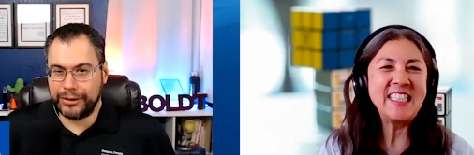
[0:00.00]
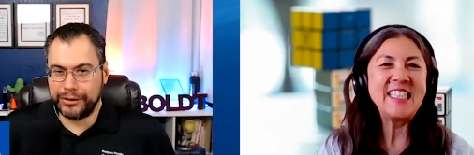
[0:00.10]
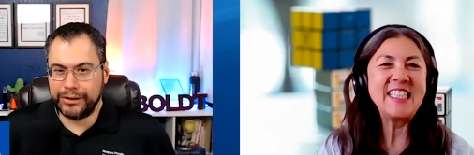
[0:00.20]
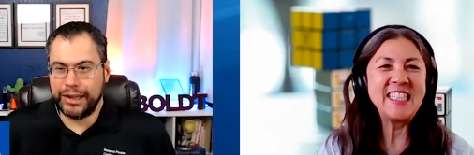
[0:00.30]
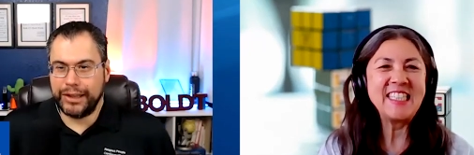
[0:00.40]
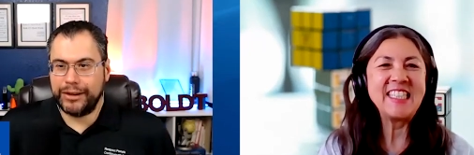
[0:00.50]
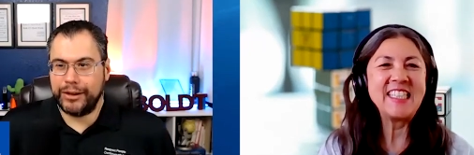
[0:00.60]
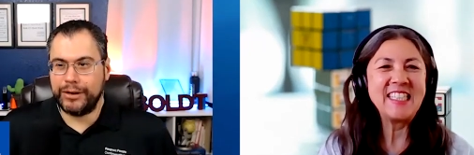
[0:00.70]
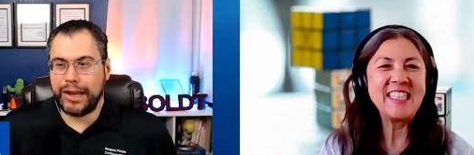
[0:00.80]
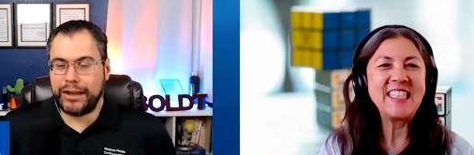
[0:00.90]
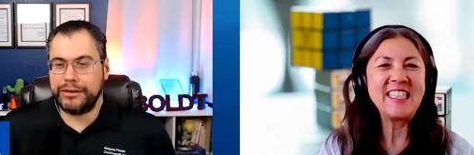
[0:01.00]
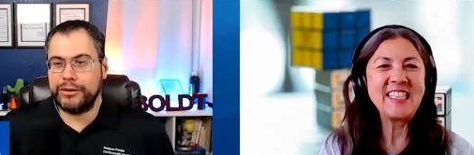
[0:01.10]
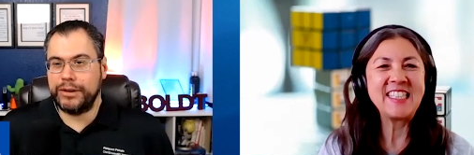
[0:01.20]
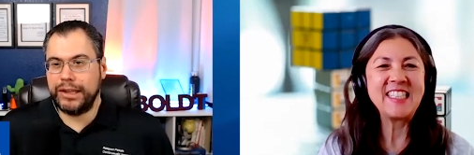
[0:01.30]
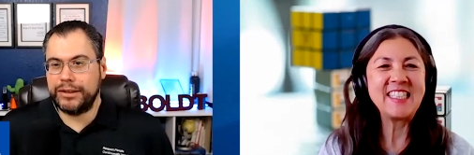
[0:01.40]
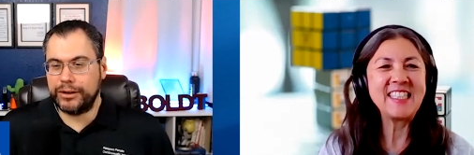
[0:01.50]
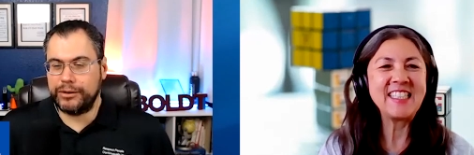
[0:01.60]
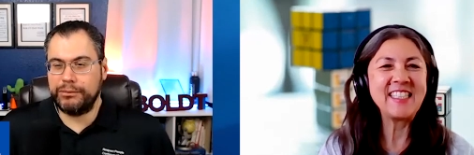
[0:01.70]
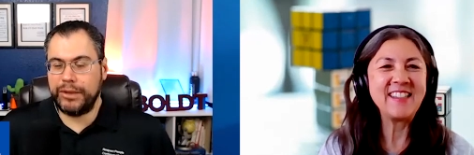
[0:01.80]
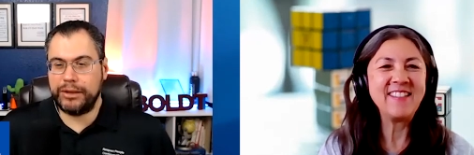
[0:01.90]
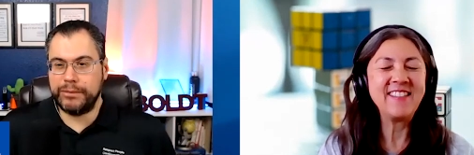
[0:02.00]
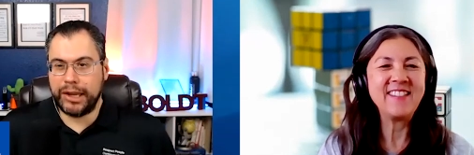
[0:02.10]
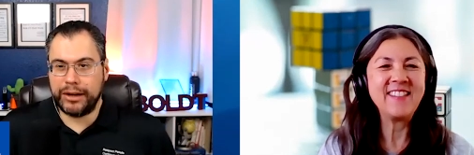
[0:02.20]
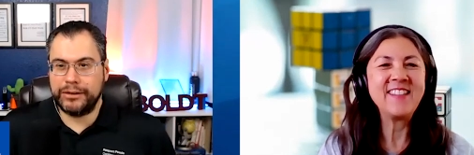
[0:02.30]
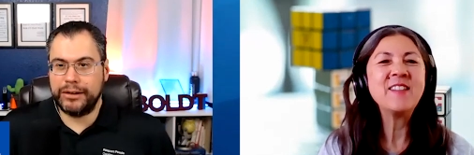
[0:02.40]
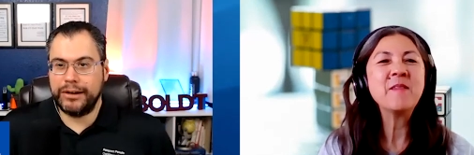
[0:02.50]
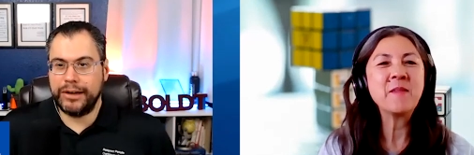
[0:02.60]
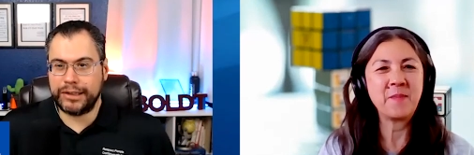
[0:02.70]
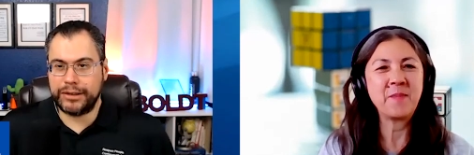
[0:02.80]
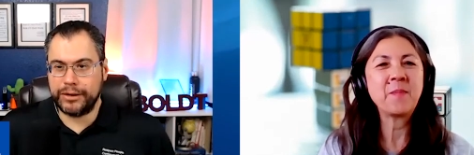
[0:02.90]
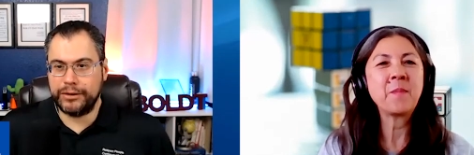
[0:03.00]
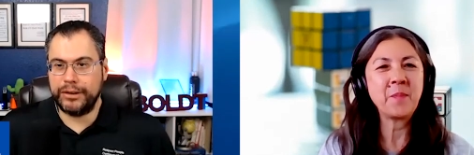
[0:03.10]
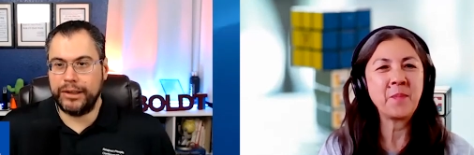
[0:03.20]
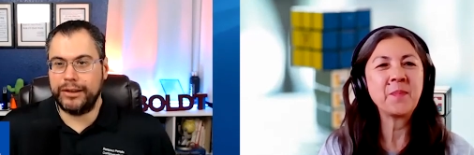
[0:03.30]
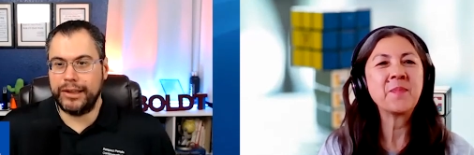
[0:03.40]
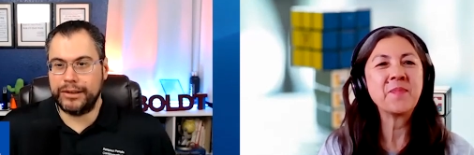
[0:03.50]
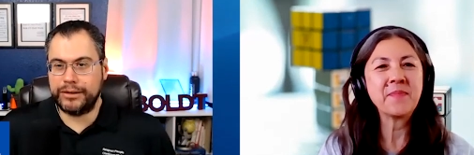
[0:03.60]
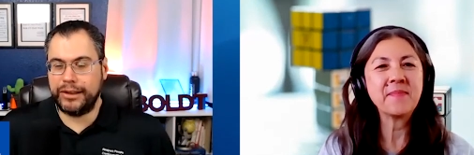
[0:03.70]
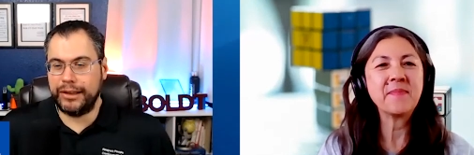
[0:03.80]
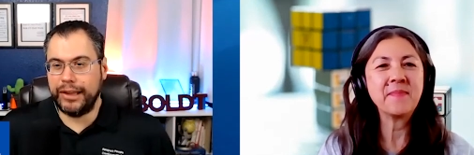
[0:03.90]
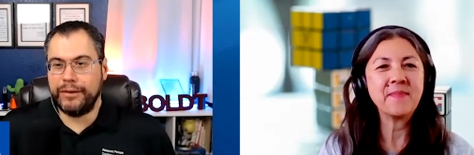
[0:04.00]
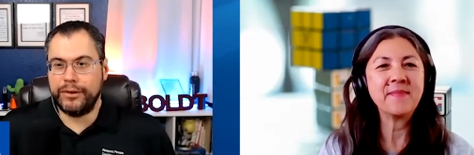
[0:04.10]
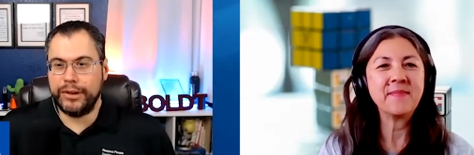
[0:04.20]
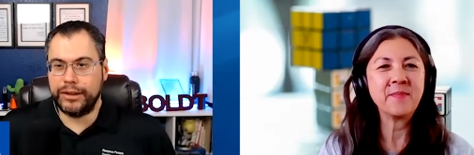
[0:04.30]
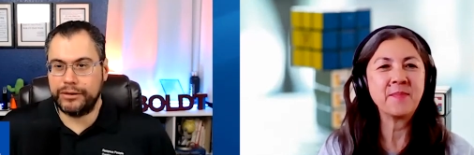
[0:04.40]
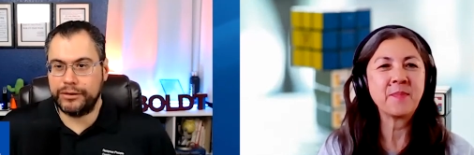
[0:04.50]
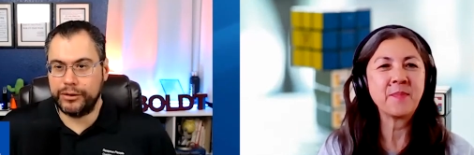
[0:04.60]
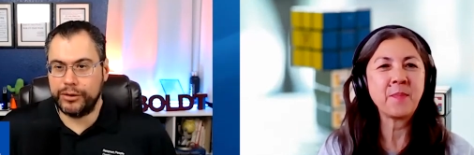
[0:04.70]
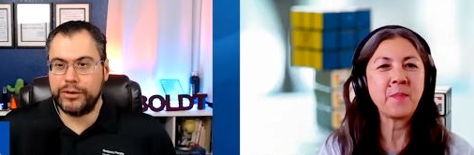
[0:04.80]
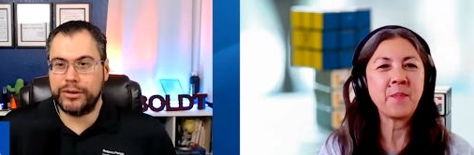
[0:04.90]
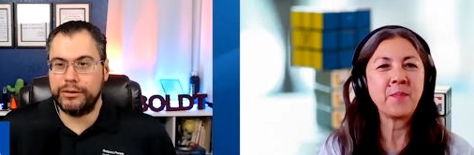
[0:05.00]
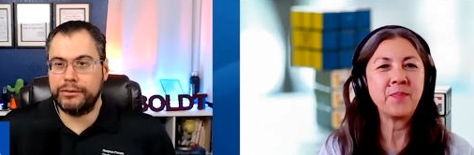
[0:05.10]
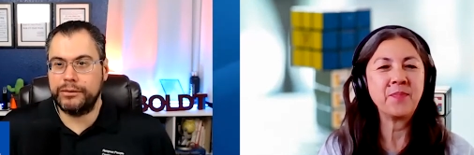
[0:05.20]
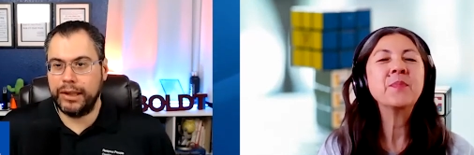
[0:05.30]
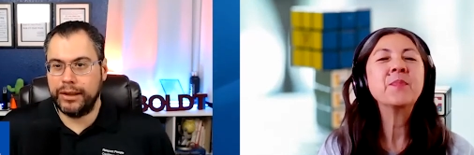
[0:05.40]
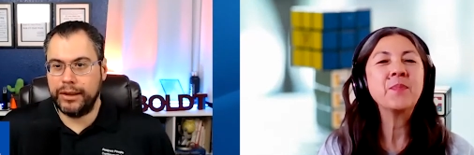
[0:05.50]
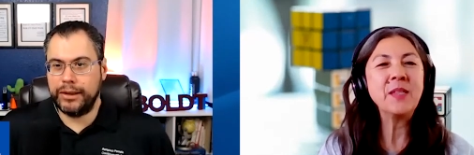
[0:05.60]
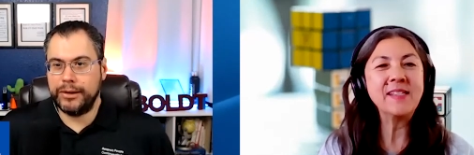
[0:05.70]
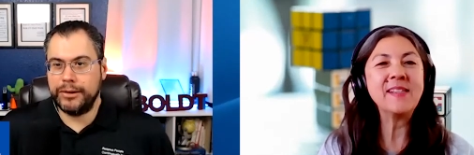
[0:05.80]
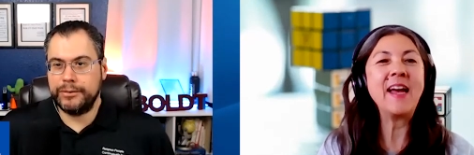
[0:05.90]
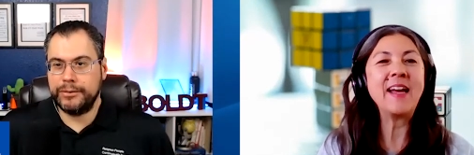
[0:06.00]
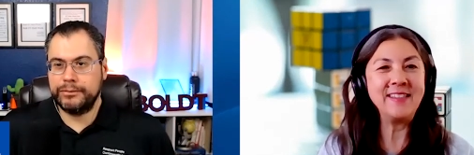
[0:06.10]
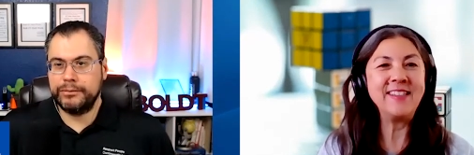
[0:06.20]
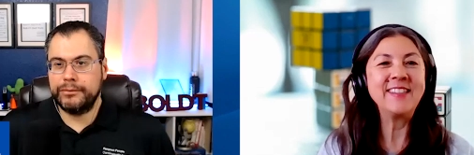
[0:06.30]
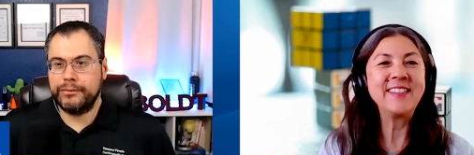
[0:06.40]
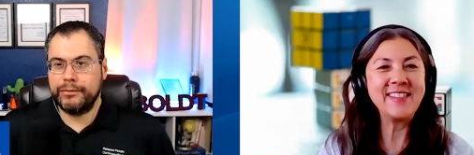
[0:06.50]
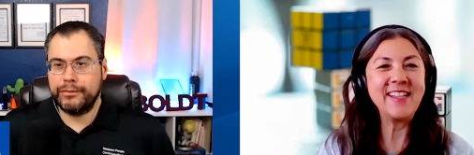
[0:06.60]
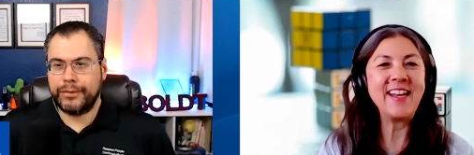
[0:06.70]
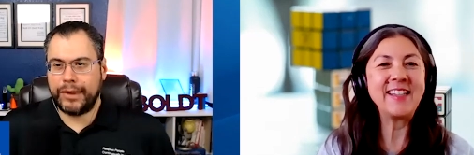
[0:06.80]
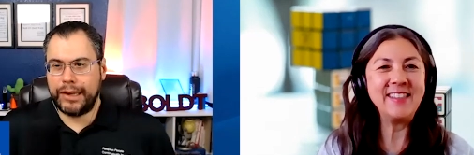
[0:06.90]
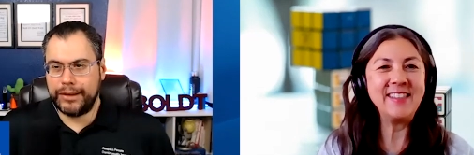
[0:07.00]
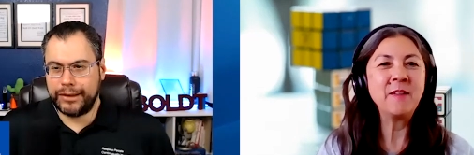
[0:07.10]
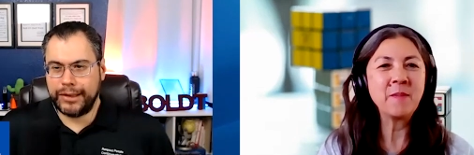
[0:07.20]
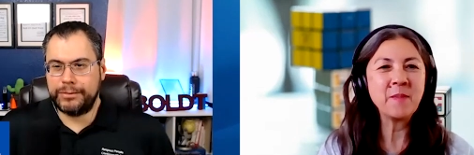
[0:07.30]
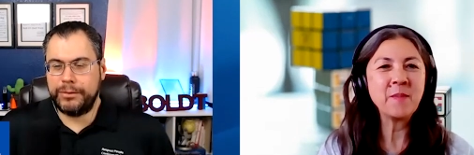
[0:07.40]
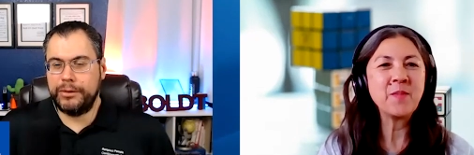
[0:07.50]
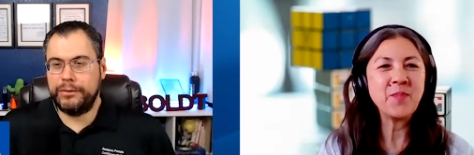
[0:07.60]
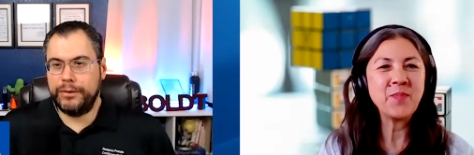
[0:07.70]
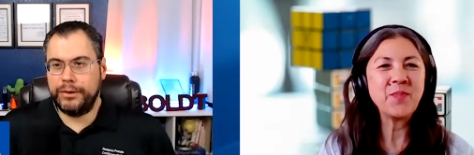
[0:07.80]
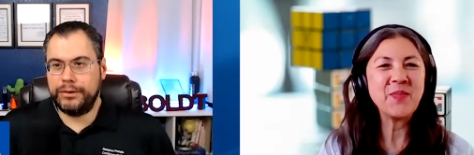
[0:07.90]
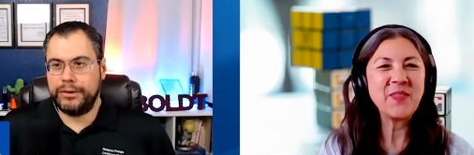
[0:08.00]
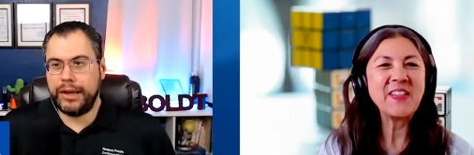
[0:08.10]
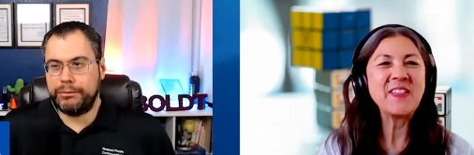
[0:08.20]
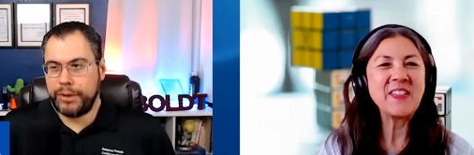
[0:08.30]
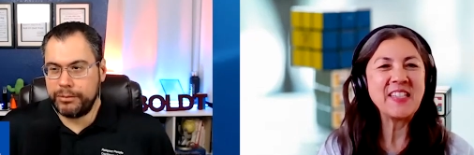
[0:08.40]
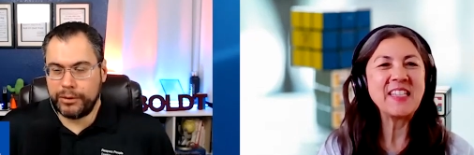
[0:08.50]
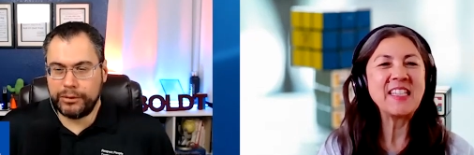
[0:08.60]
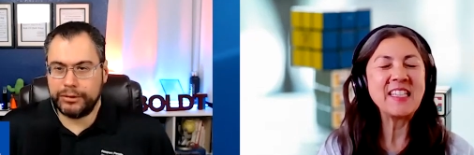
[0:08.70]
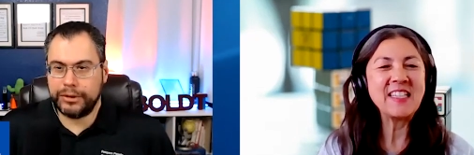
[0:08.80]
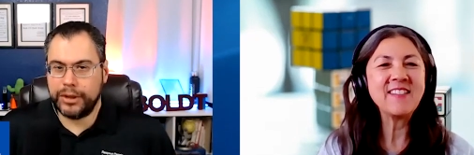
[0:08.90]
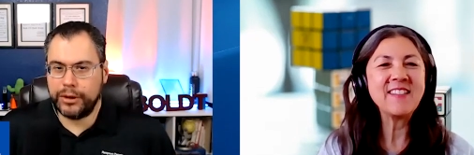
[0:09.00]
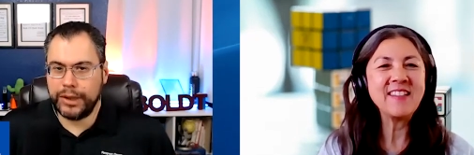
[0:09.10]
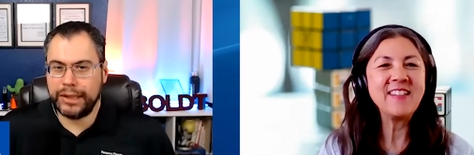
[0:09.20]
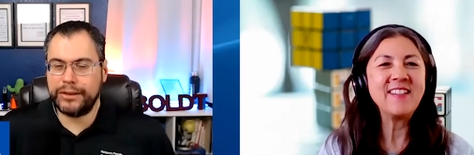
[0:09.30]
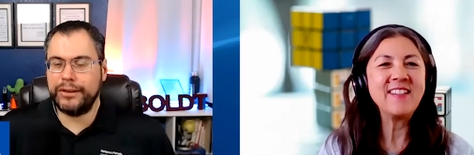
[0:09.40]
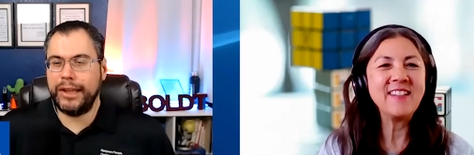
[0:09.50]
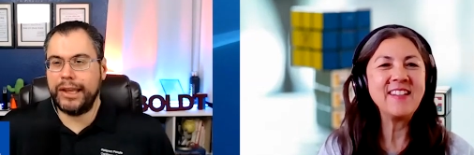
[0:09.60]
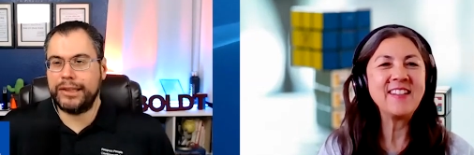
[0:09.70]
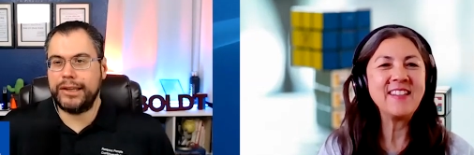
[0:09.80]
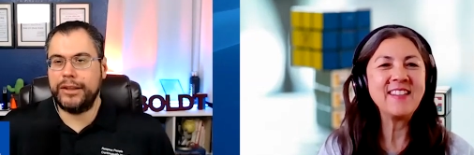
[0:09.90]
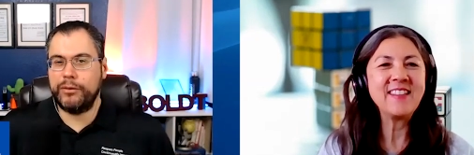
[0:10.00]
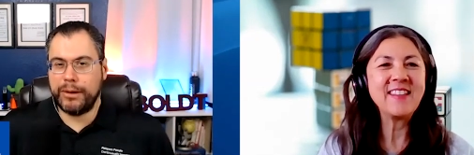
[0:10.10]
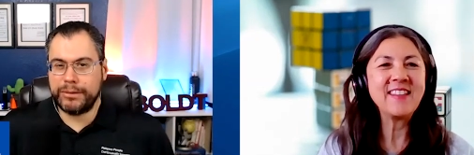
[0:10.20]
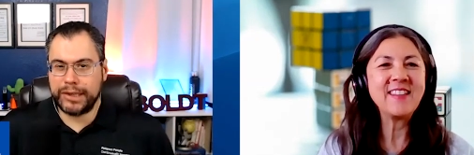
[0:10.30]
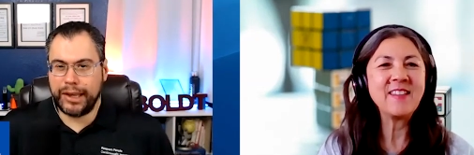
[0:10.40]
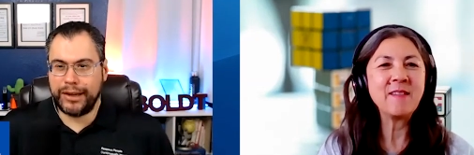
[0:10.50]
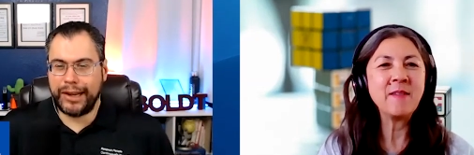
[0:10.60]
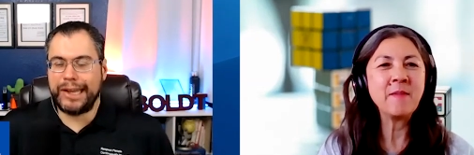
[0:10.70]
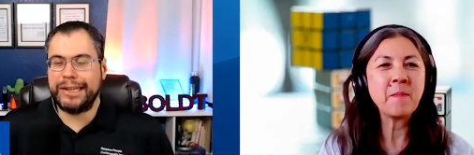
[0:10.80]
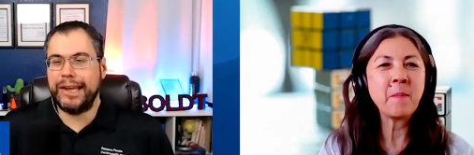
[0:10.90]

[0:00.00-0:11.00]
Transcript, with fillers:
Speaker 1: you're you know not your needs aren't being met necessarily as to the level that you used to
Speaker 2: exactly exactly i think
Speaker 1: that's beautiful yeah people you know hit the links on the website and